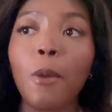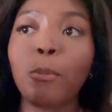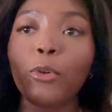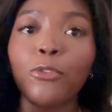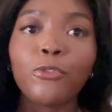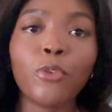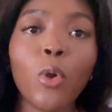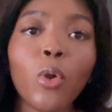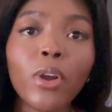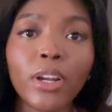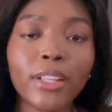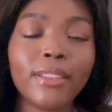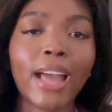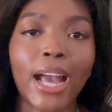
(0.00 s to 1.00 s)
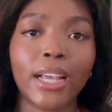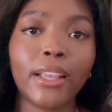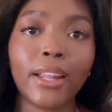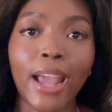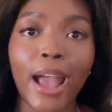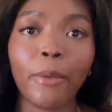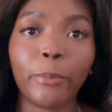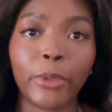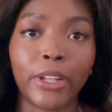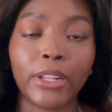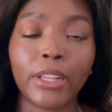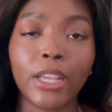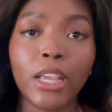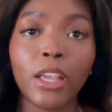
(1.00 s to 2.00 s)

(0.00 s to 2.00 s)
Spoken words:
before that could happen.